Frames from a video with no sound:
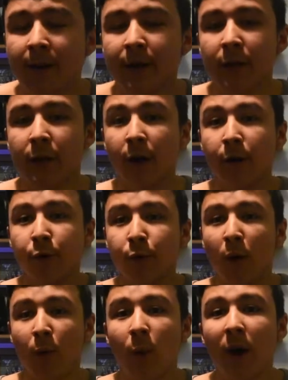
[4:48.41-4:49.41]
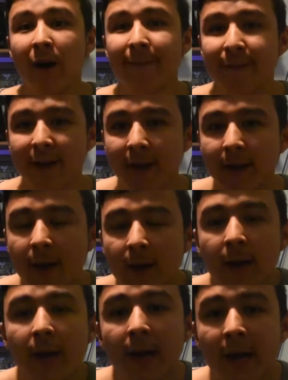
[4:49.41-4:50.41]
you know, who are worthy,
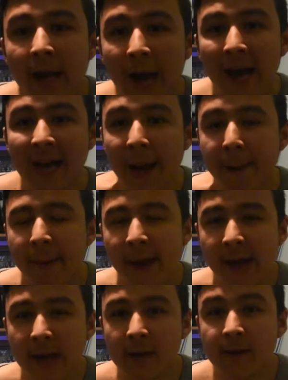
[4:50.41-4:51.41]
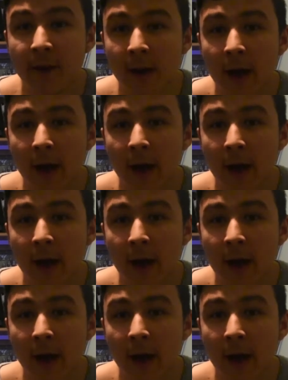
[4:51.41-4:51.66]
can get paid,